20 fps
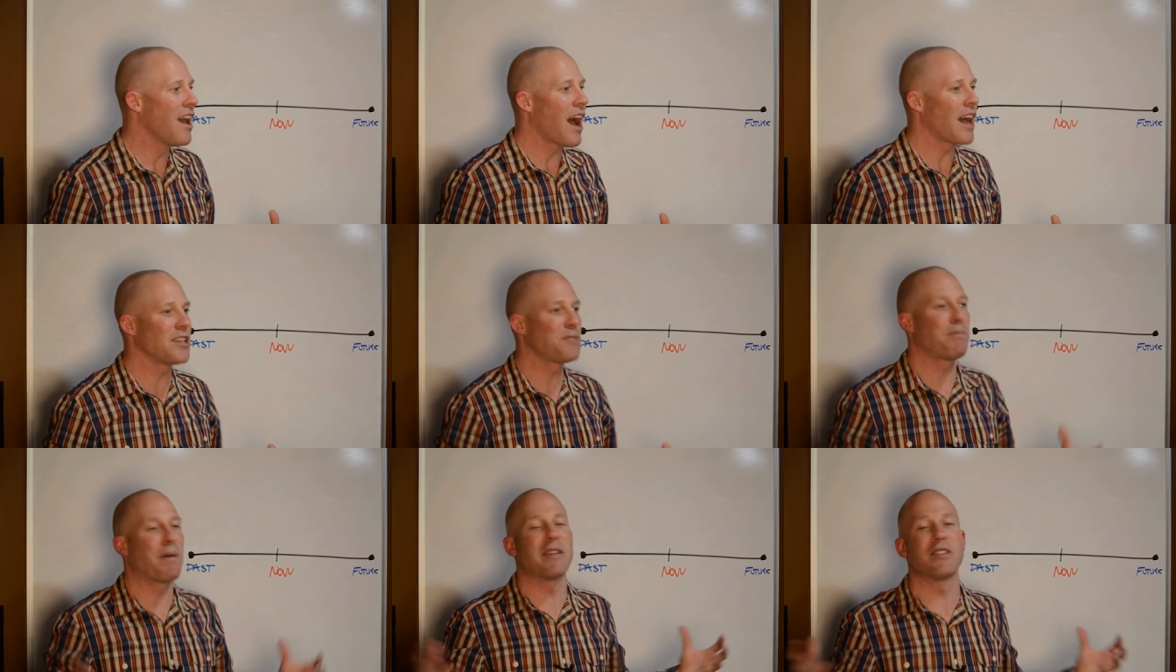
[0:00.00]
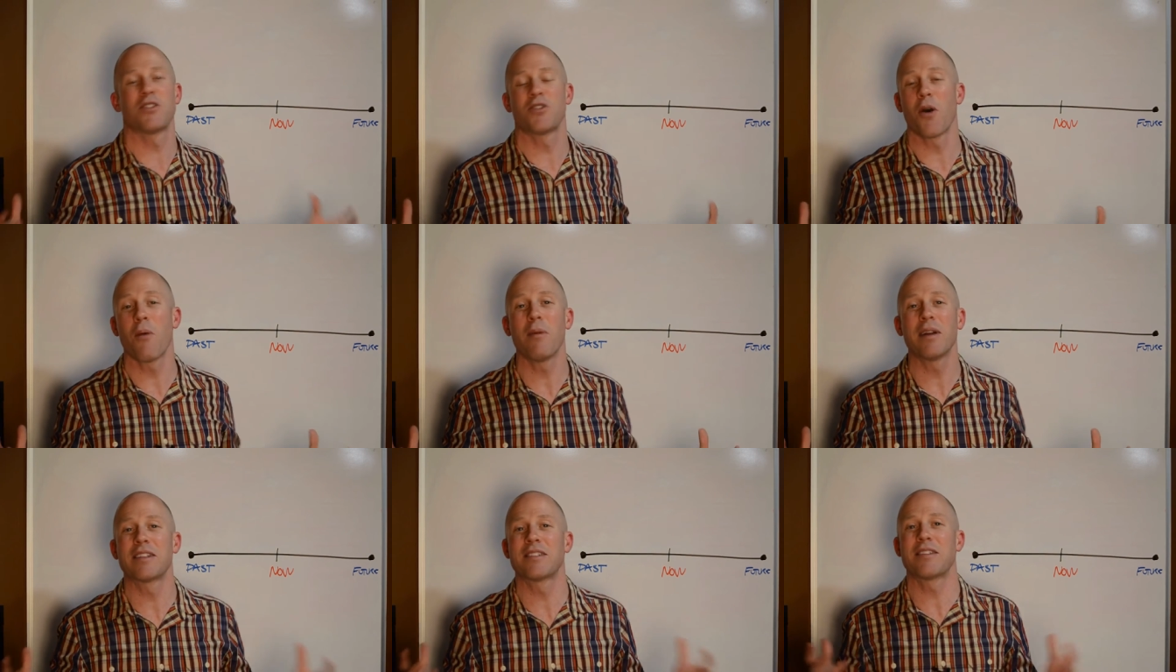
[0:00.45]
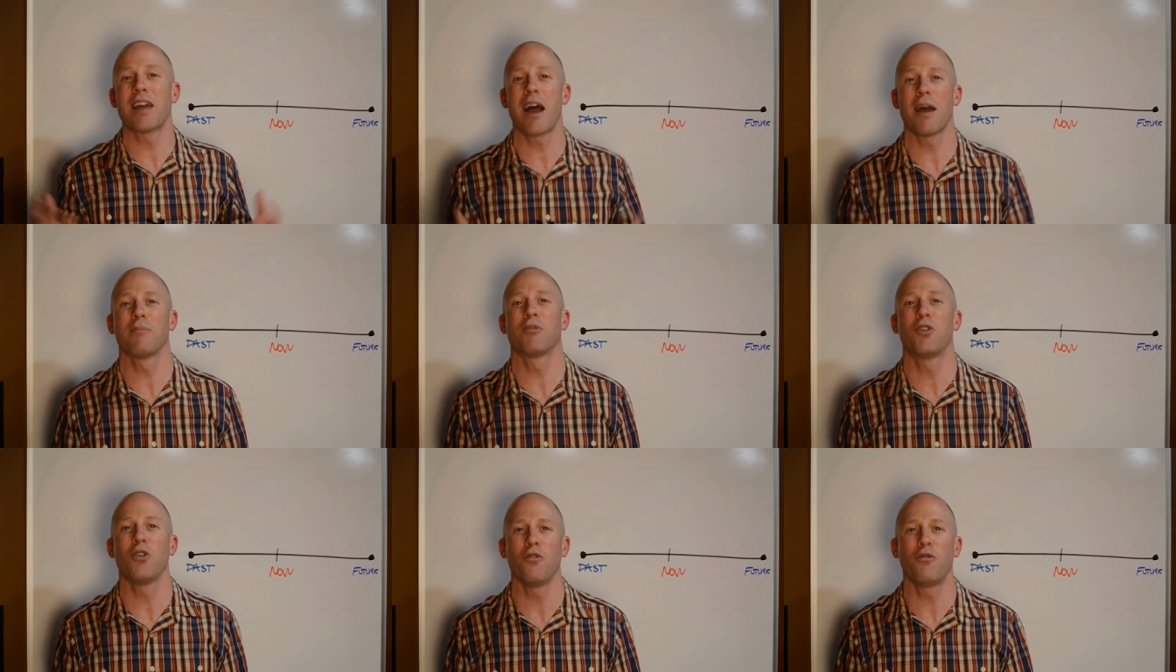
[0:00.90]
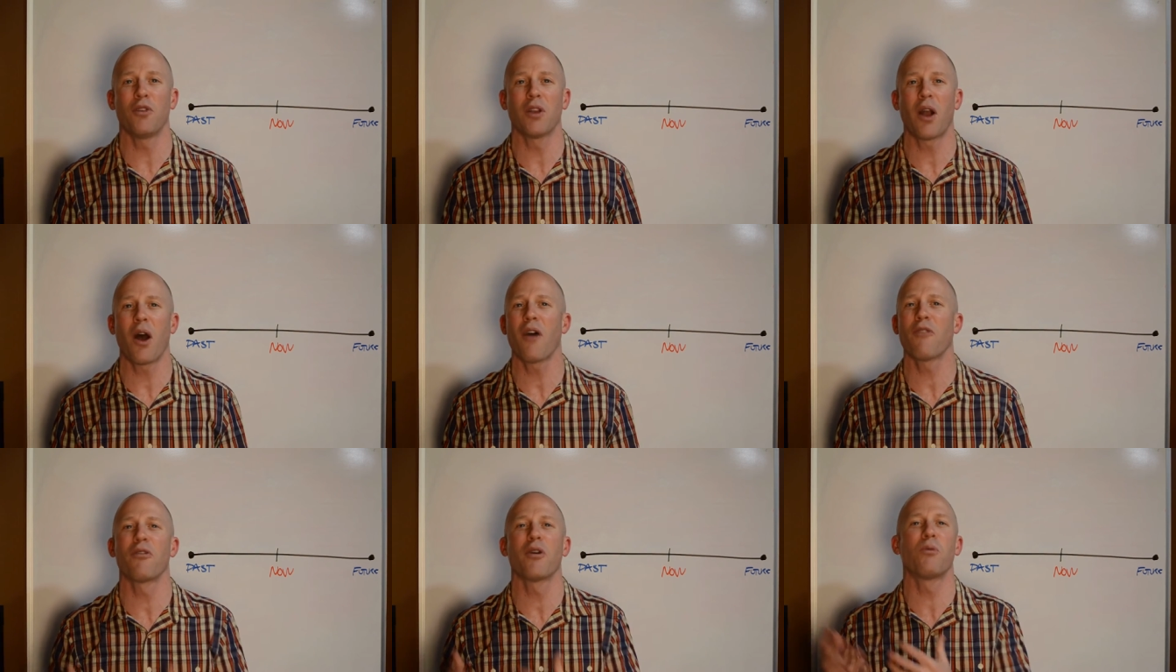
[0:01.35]
I spent so much time goofing
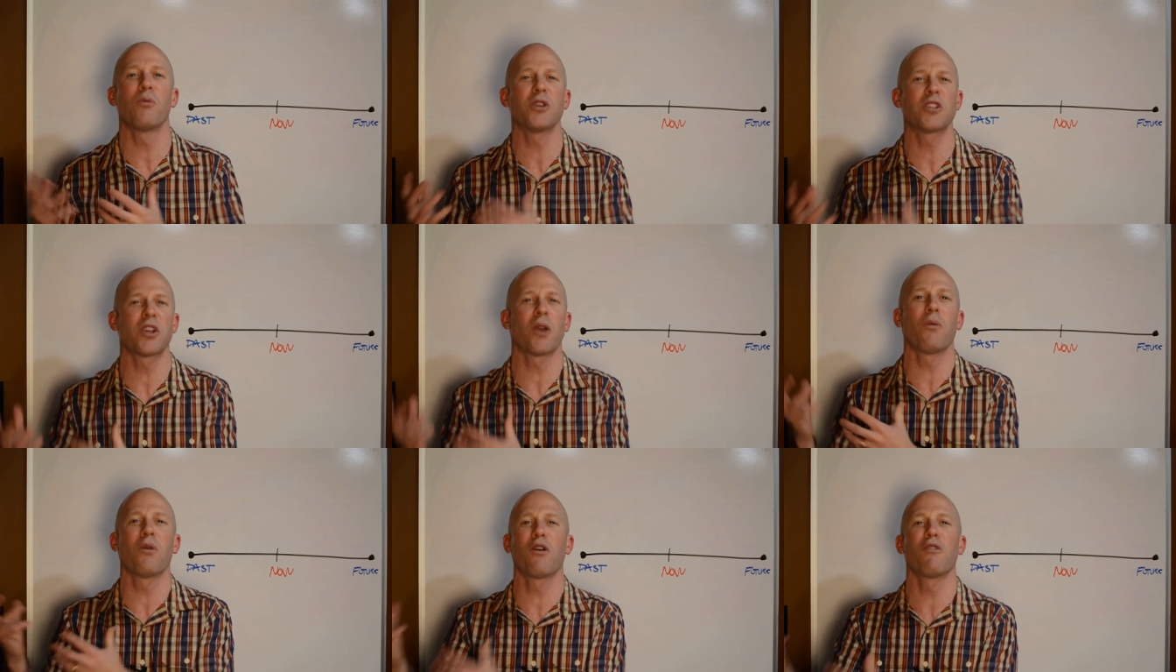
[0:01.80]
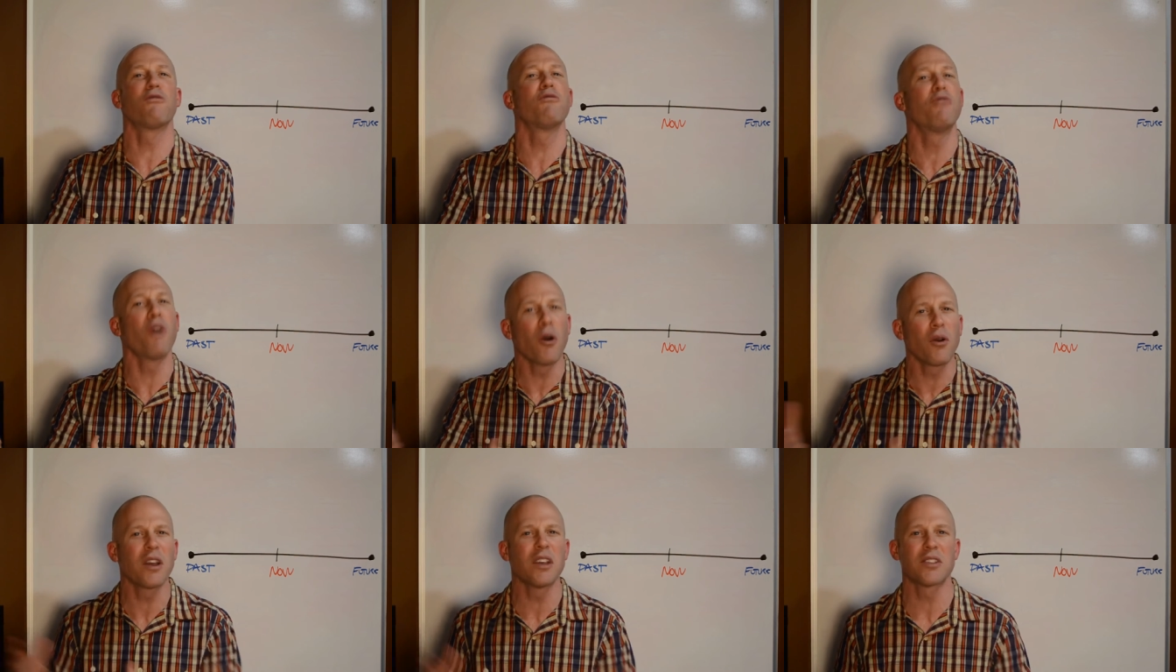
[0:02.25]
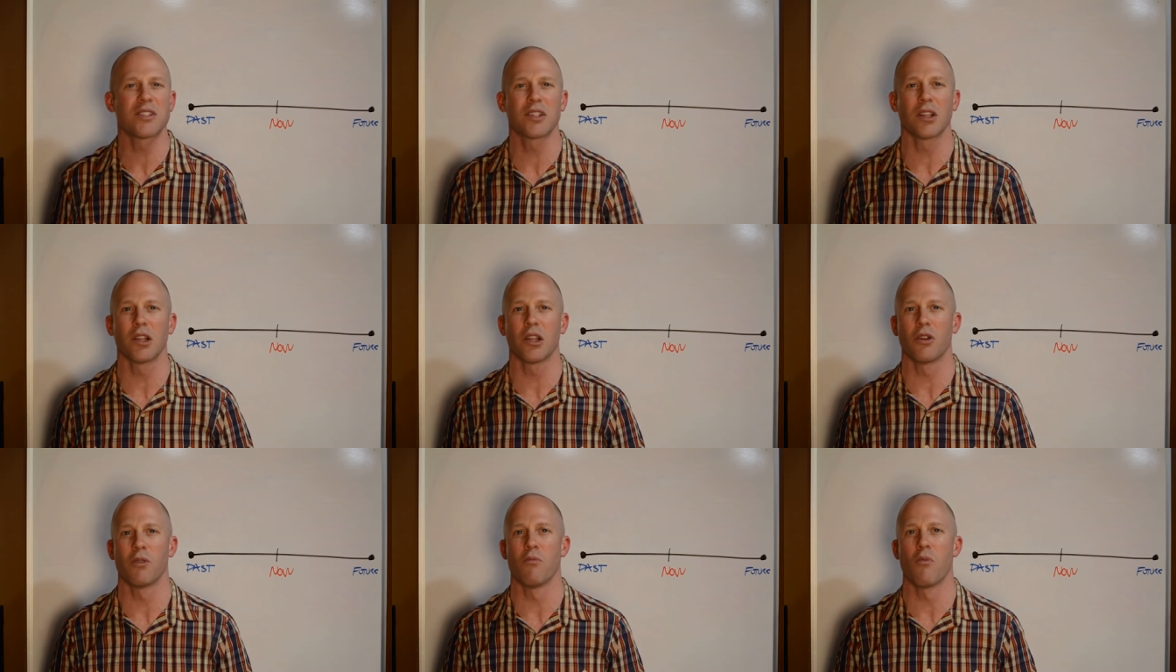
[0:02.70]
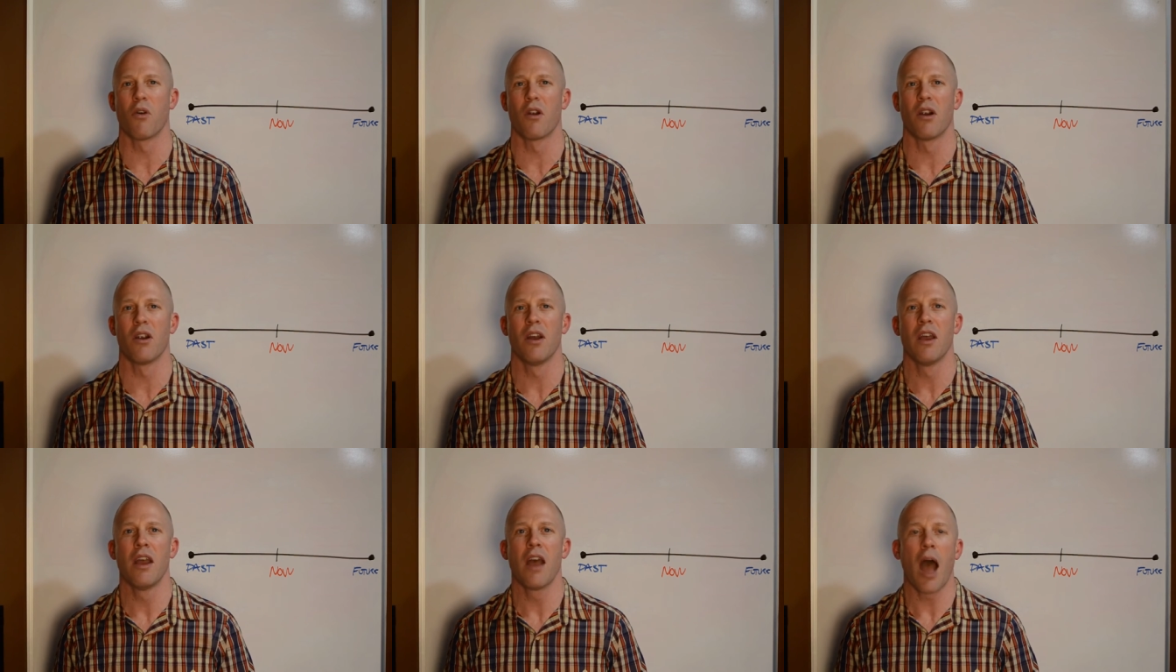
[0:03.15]
off, I wish I would have focused a little more.